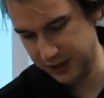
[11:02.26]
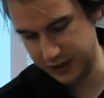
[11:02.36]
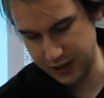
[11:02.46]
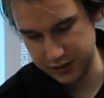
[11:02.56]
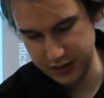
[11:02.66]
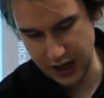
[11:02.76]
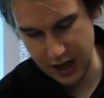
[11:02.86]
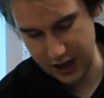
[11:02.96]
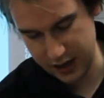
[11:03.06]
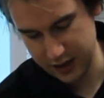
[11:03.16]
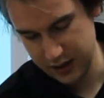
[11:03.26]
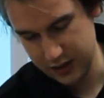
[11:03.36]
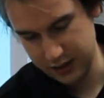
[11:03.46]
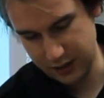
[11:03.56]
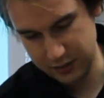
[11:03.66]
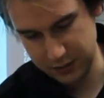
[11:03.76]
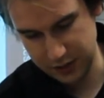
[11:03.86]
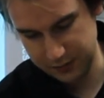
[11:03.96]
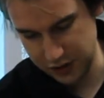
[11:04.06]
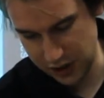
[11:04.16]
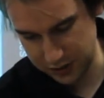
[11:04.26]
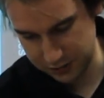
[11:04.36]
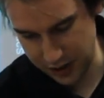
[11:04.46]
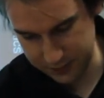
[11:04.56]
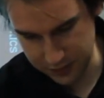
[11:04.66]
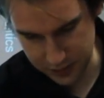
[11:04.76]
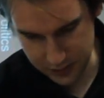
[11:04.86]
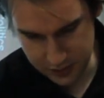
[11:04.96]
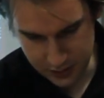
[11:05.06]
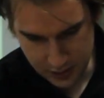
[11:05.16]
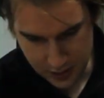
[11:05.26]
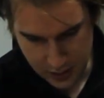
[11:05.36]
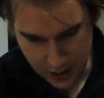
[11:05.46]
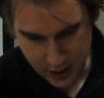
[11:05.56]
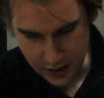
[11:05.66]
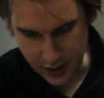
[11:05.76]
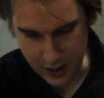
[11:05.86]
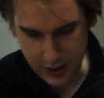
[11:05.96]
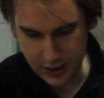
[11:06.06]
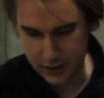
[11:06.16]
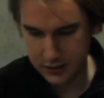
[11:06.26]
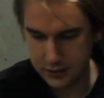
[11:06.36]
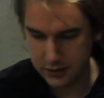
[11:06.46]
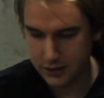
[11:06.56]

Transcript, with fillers: like another guy that was one of Jiang's rivals. And